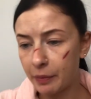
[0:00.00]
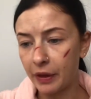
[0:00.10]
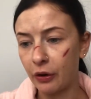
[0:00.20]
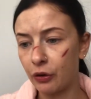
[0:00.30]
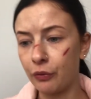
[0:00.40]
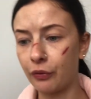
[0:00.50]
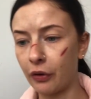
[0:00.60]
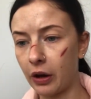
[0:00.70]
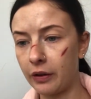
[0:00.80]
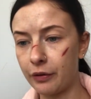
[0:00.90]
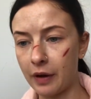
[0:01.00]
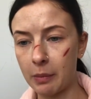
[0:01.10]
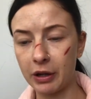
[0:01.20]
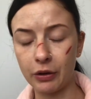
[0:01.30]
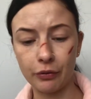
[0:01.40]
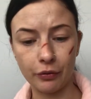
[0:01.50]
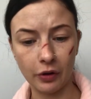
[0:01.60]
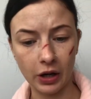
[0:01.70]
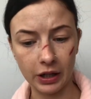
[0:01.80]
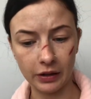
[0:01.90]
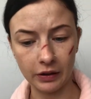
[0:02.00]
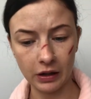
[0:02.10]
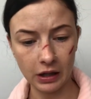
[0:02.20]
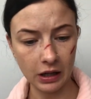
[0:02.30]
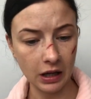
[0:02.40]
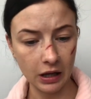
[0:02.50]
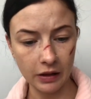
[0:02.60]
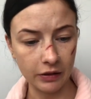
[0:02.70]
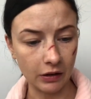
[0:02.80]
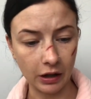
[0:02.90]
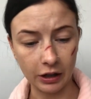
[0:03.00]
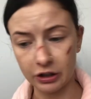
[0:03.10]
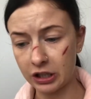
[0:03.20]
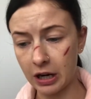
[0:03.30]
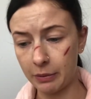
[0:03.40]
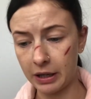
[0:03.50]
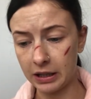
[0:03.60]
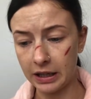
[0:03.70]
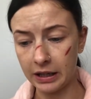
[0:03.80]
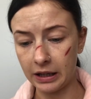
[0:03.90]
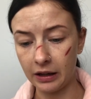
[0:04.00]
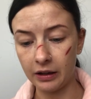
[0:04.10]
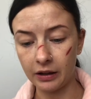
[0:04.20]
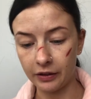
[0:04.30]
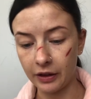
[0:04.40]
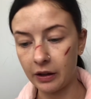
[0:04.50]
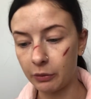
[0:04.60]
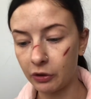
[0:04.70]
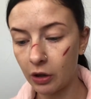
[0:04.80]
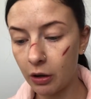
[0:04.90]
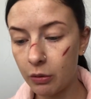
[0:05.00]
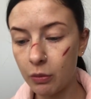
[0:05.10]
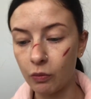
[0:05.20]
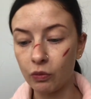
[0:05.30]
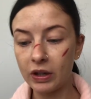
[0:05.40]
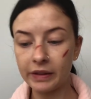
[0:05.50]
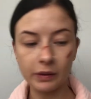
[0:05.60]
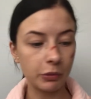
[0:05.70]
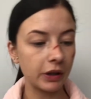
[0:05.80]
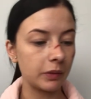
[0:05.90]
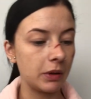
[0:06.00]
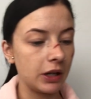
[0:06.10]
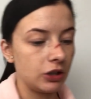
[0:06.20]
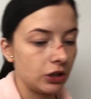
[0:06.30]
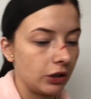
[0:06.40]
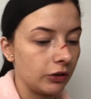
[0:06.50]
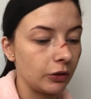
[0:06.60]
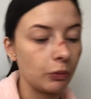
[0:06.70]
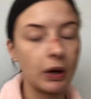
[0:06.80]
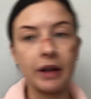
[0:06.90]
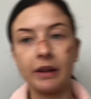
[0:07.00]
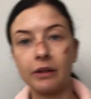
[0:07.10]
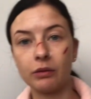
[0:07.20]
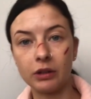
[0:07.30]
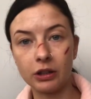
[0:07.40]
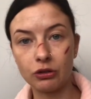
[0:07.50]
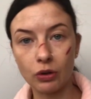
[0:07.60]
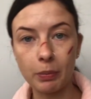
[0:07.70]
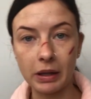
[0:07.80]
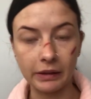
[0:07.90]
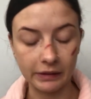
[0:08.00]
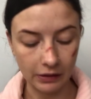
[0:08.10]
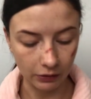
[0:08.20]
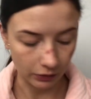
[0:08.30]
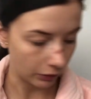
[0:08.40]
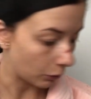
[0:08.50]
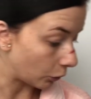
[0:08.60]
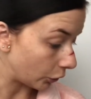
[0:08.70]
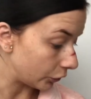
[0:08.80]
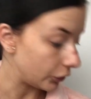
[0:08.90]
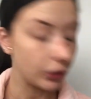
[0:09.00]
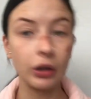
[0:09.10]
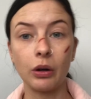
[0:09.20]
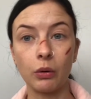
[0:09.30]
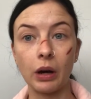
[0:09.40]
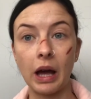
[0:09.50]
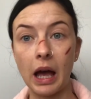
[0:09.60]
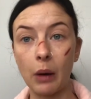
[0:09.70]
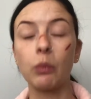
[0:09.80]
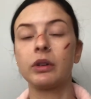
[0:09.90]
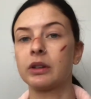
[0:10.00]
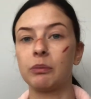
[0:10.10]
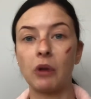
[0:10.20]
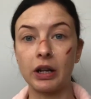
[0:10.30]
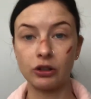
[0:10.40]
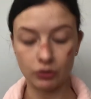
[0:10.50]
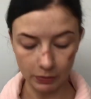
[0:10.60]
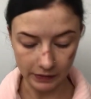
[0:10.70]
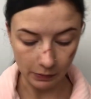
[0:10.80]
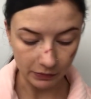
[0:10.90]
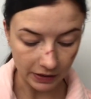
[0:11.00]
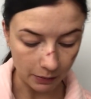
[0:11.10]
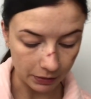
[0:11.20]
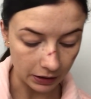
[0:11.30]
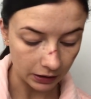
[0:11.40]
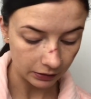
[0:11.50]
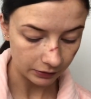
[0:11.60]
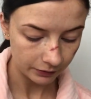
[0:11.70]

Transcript: They couldn't find, the family couldn't find like a shower head leaking, nothing. There was no reasonable explanation to why this dripping sound was happening.